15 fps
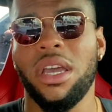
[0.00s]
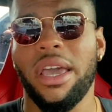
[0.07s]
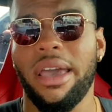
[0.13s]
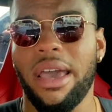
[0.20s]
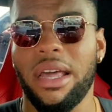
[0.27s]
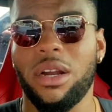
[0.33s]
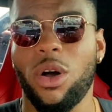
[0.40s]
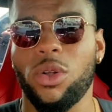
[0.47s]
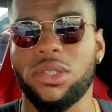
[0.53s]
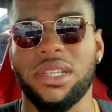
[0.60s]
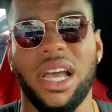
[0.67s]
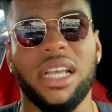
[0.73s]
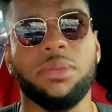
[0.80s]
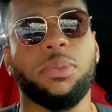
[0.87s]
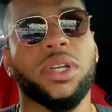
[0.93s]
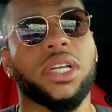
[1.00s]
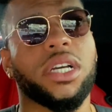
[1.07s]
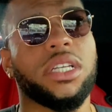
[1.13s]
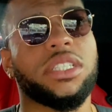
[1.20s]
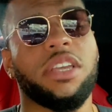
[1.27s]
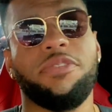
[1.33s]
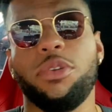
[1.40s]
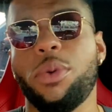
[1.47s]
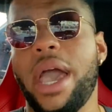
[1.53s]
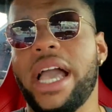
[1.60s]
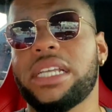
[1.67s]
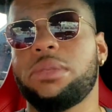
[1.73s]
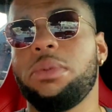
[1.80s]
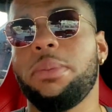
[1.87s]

at all times, because if you ask me